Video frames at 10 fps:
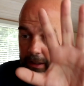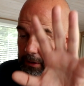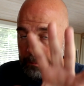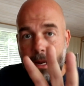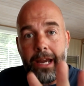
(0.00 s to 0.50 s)

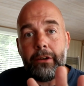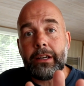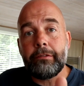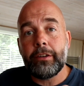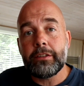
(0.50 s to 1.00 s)
it's
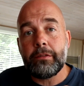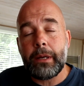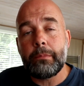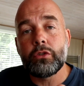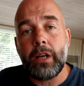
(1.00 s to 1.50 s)
appearing in front of
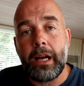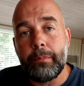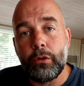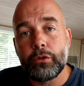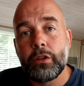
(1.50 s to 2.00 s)
people's
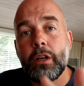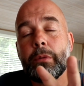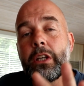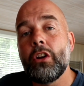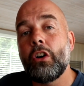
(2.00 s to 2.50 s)
eyeballs,
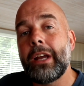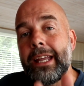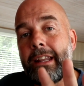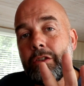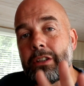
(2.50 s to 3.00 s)
but you're not
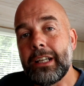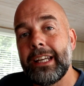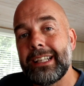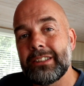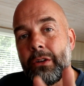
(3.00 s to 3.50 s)
getting those clicks.